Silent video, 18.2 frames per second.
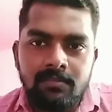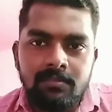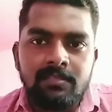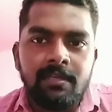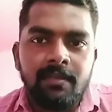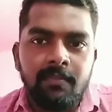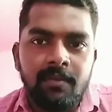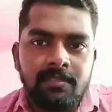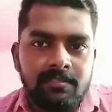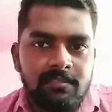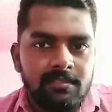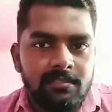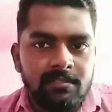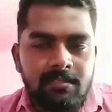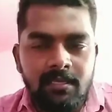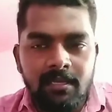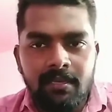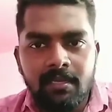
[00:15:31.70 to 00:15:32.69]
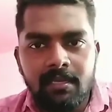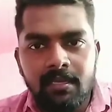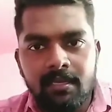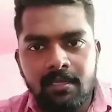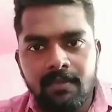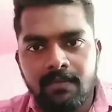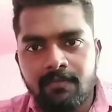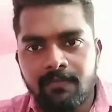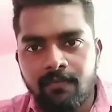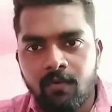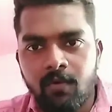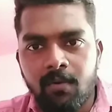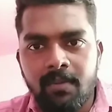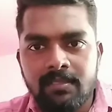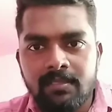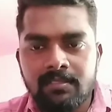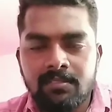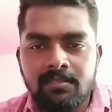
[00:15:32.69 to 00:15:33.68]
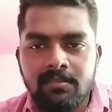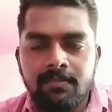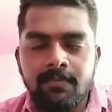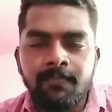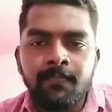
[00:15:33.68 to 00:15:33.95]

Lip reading: 3 months and 4 months,